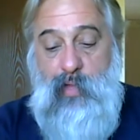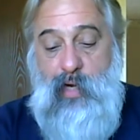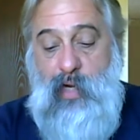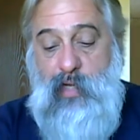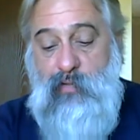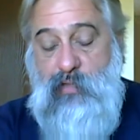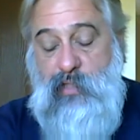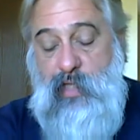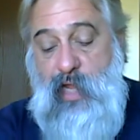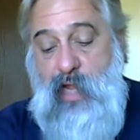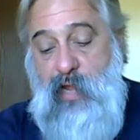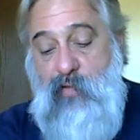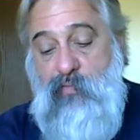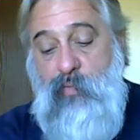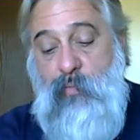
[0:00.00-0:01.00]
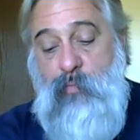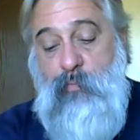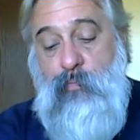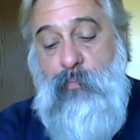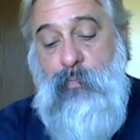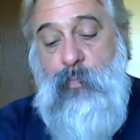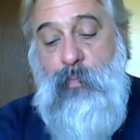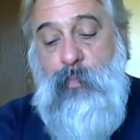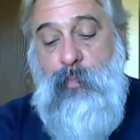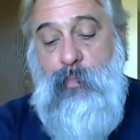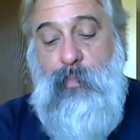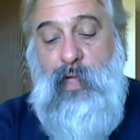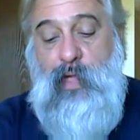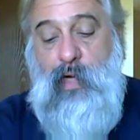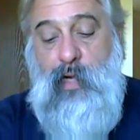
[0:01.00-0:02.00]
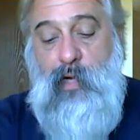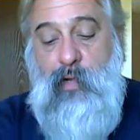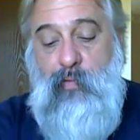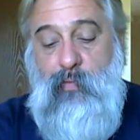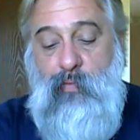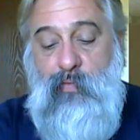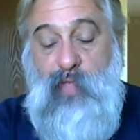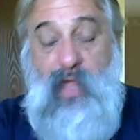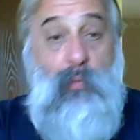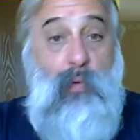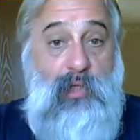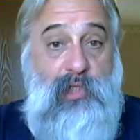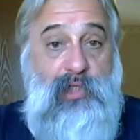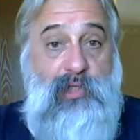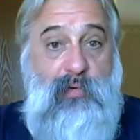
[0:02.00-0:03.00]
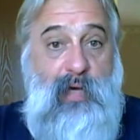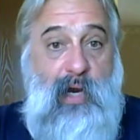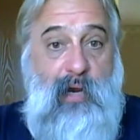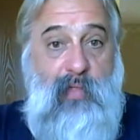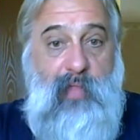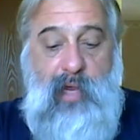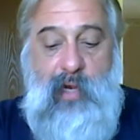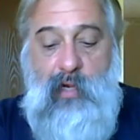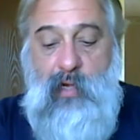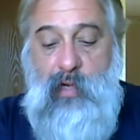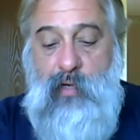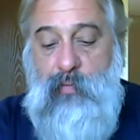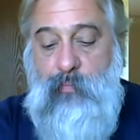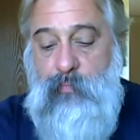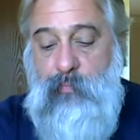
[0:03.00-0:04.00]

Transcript: that I used to have that they would shoot out of that gun.